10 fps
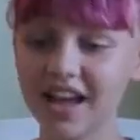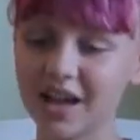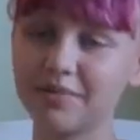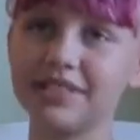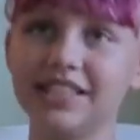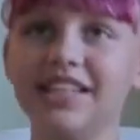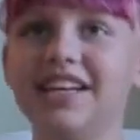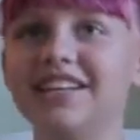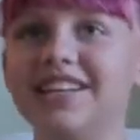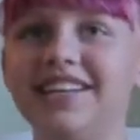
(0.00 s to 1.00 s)
I almost
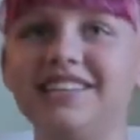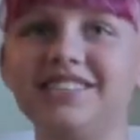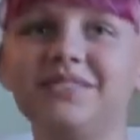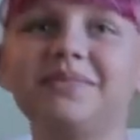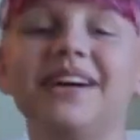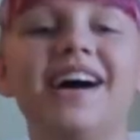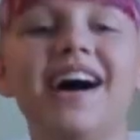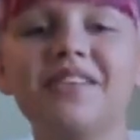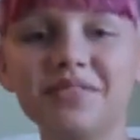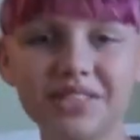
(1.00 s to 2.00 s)
got a candle up.
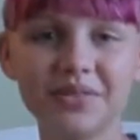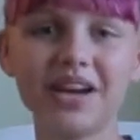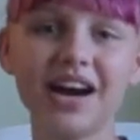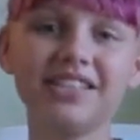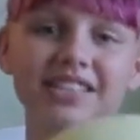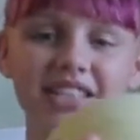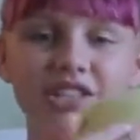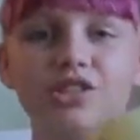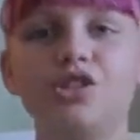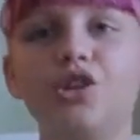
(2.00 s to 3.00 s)
So we got
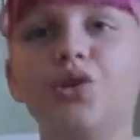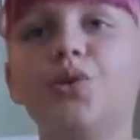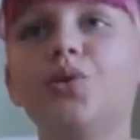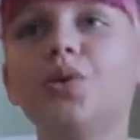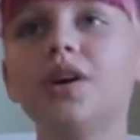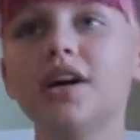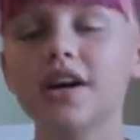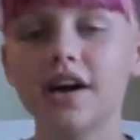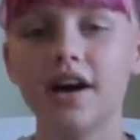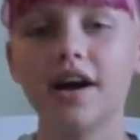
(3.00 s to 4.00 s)
two
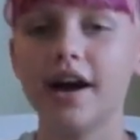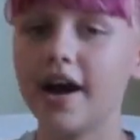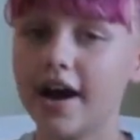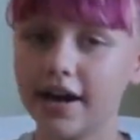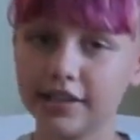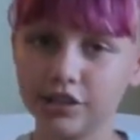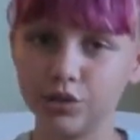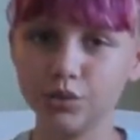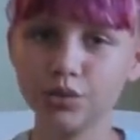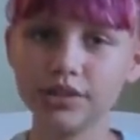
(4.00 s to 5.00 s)

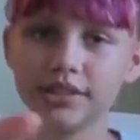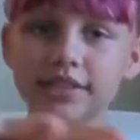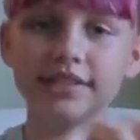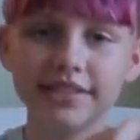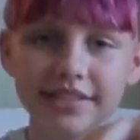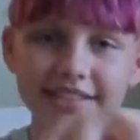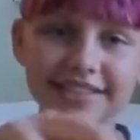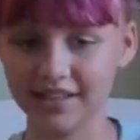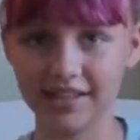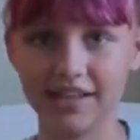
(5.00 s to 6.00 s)
honeydews.
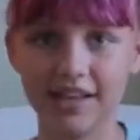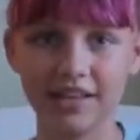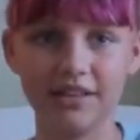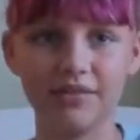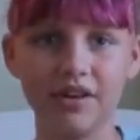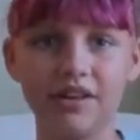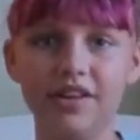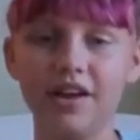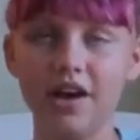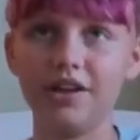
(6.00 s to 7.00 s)
I love honey
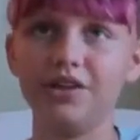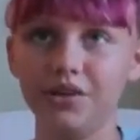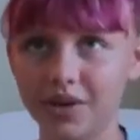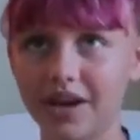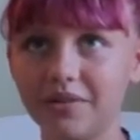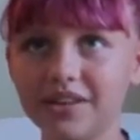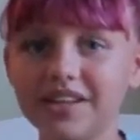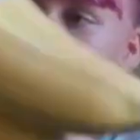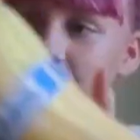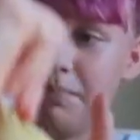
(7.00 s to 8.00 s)
honeydew now.
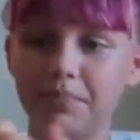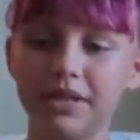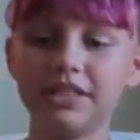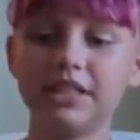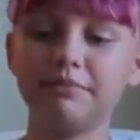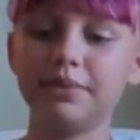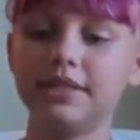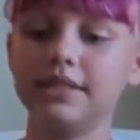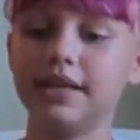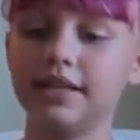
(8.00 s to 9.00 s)
A bunch of
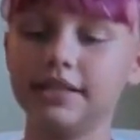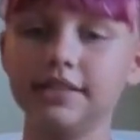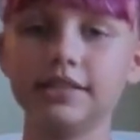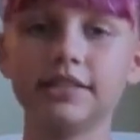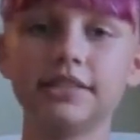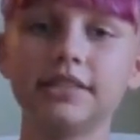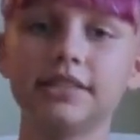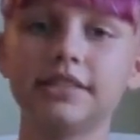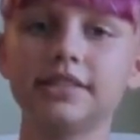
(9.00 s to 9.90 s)
bananas.